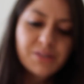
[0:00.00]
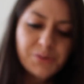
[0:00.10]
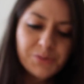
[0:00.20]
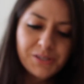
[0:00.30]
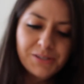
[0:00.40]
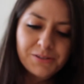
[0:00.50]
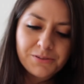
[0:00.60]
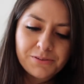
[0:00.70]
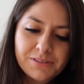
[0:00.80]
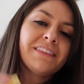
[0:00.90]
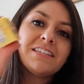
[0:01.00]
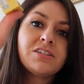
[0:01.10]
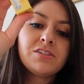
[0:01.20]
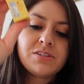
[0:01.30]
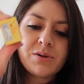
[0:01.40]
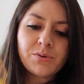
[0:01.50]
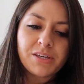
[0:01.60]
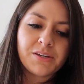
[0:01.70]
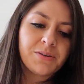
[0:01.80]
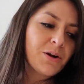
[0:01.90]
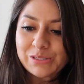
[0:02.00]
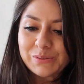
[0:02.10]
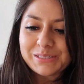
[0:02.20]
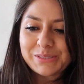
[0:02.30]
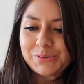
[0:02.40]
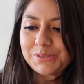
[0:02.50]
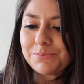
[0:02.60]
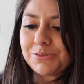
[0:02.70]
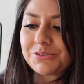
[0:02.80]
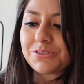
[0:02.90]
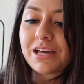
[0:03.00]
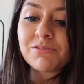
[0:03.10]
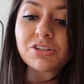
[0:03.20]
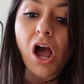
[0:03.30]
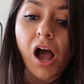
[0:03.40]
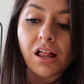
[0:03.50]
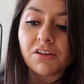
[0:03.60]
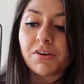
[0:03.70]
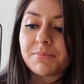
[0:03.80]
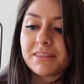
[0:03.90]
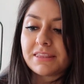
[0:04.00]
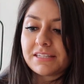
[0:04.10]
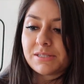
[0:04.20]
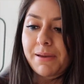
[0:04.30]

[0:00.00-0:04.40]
So cute. This is so cute. So adorable. So that was all of them in this